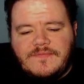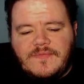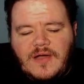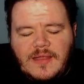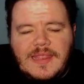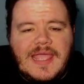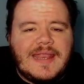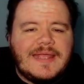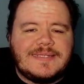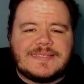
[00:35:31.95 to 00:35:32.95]
on the
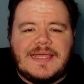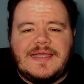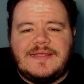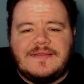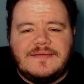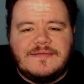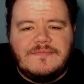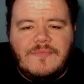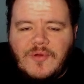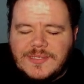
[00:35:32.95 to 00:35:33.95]
NA side,
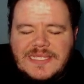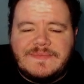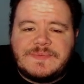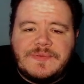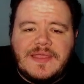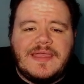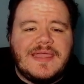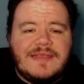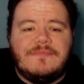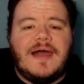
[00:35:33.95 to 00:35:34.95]
more teams playing
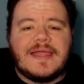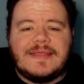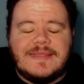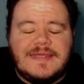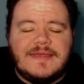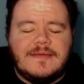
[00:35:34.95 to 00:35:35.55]
in Rocket League.